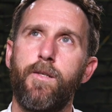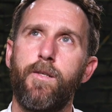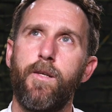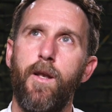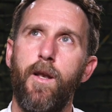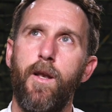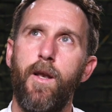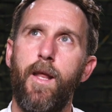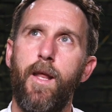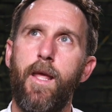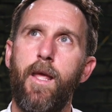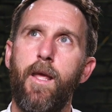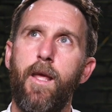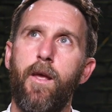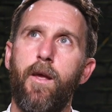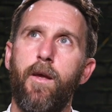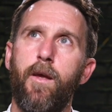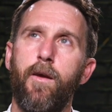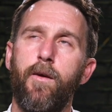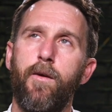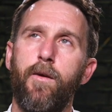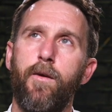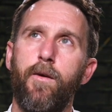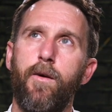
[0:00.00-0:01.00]
to
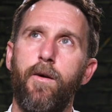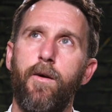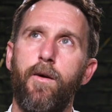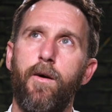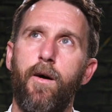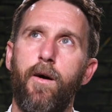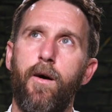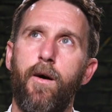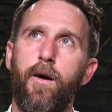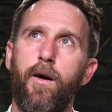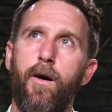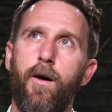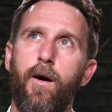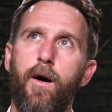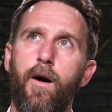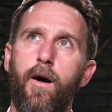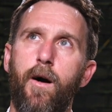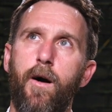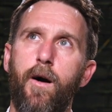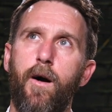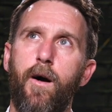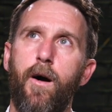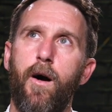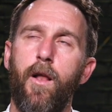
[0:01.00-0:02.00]
leak
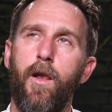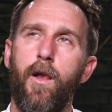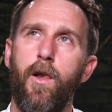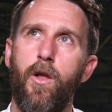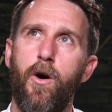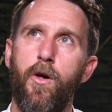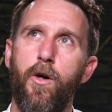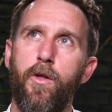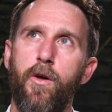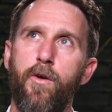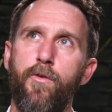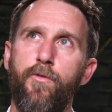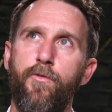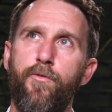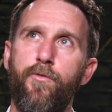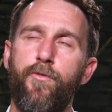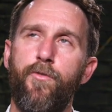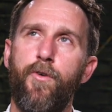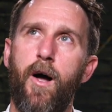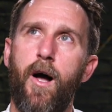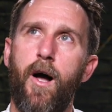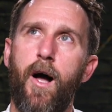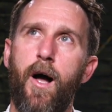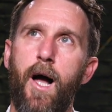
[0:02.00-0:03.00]
a lot
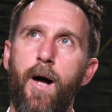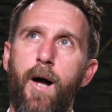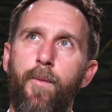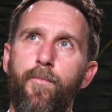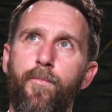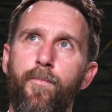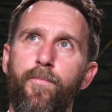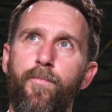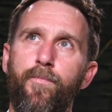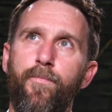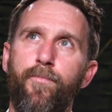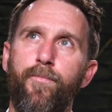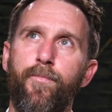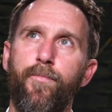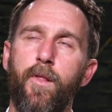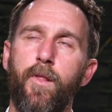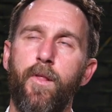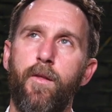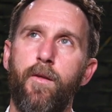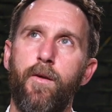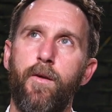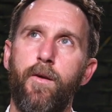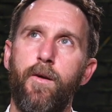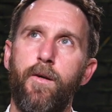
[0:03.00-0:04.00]
of um,
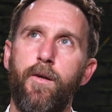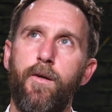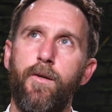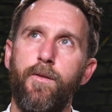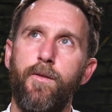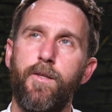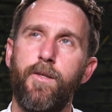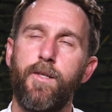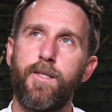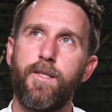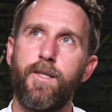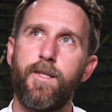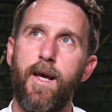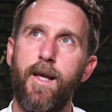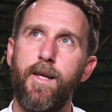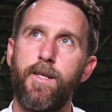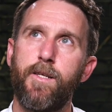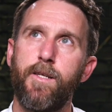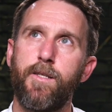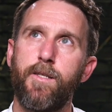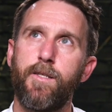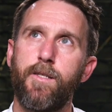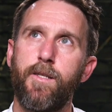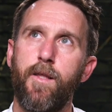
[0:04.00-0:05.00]
the
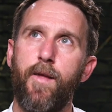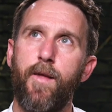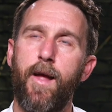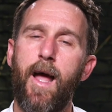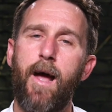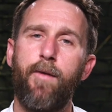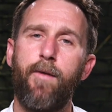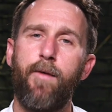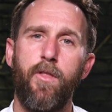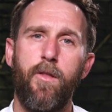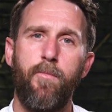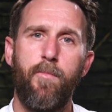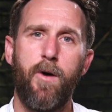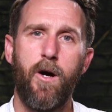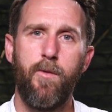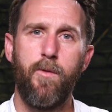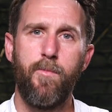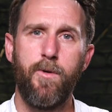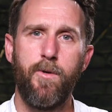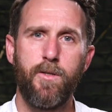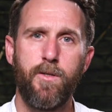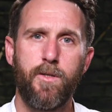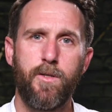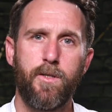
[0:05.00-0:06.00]
status that they have at the
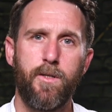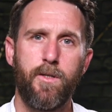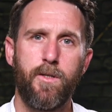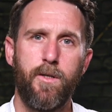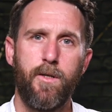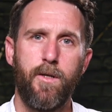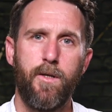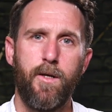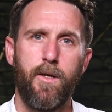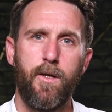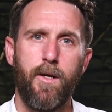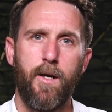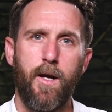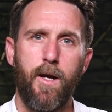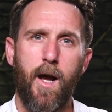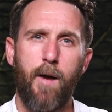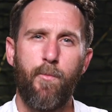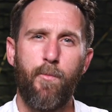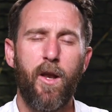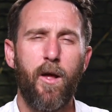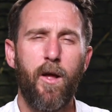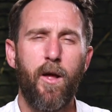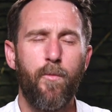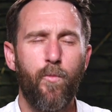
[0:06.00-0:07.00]
moment.
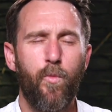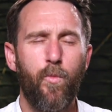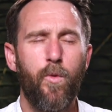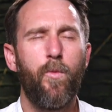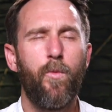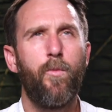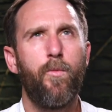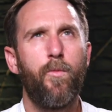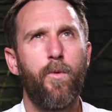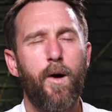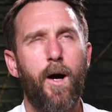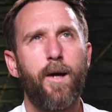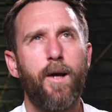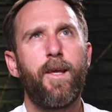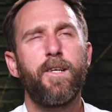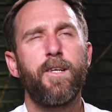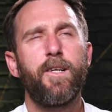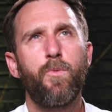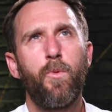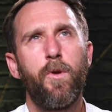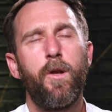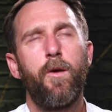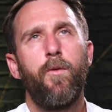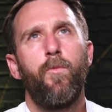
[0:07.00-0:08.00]
And when I, I
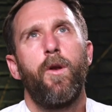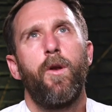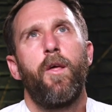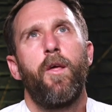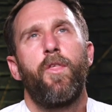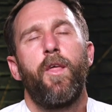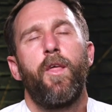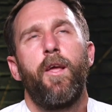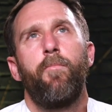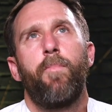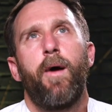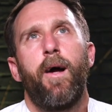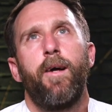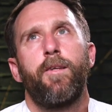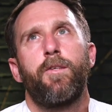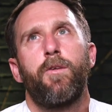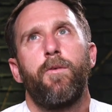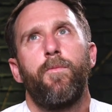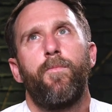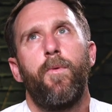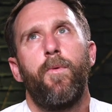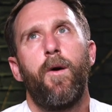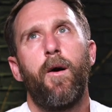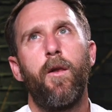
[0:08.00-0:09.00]
guess when I, when I think back
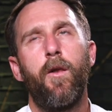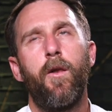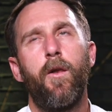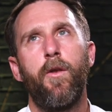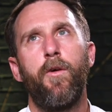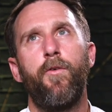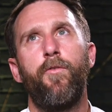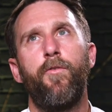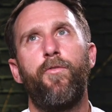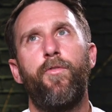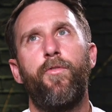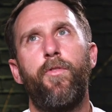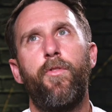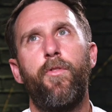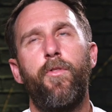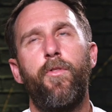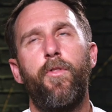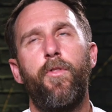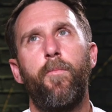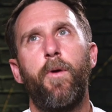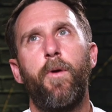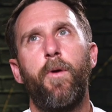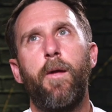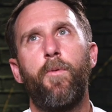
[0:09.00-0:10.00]
to a lot of
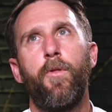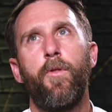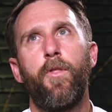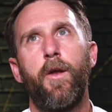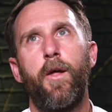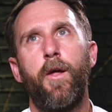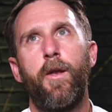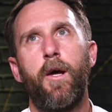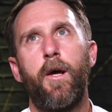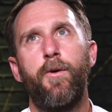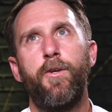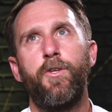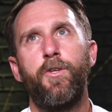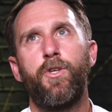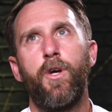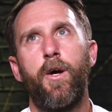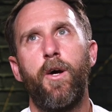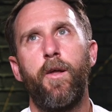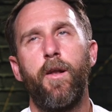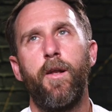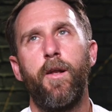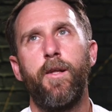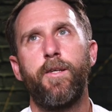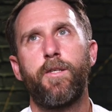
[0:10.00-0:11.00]
the people that I know in
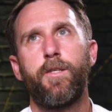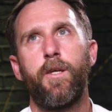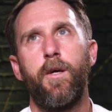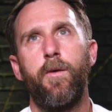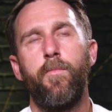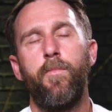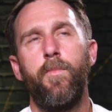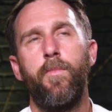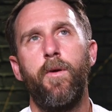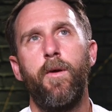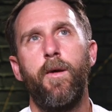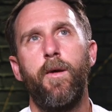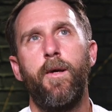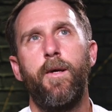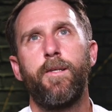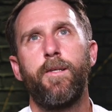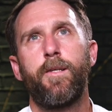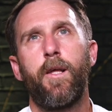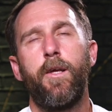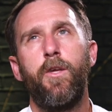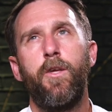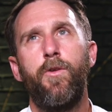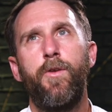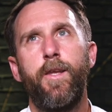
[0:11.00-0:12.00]
journalism
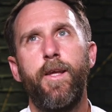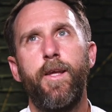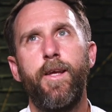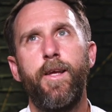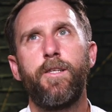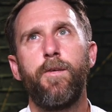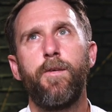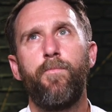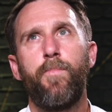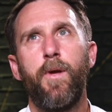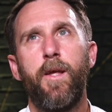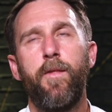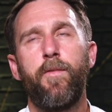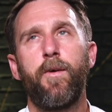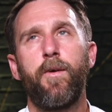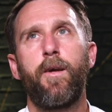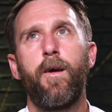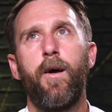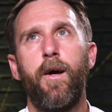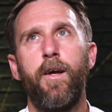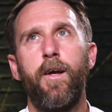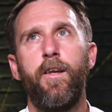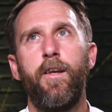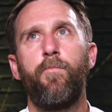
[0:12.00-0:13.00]
it's like you need to be the
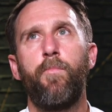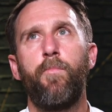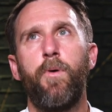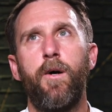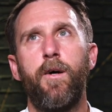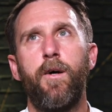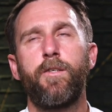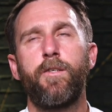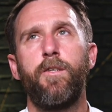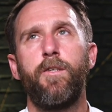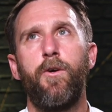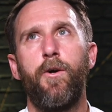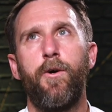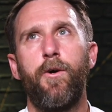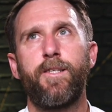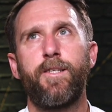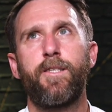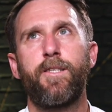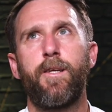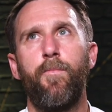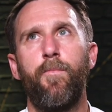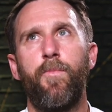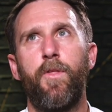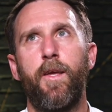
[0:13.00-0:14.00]
kind of person who
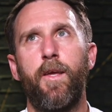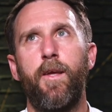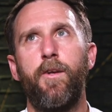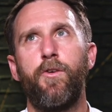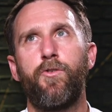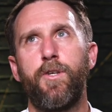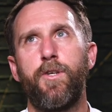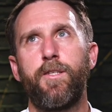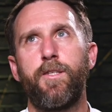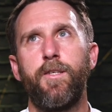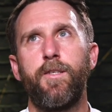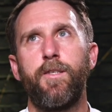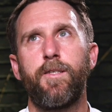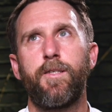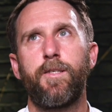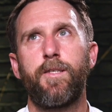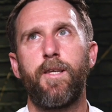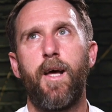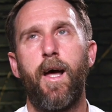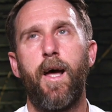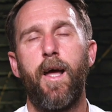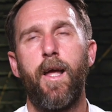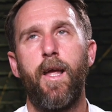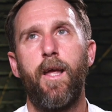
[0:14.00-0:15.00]
has something interesting to
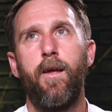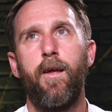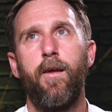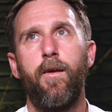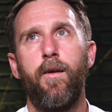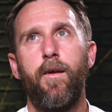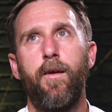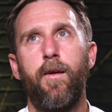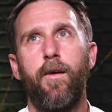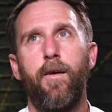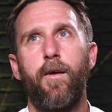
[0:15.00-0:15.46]
say.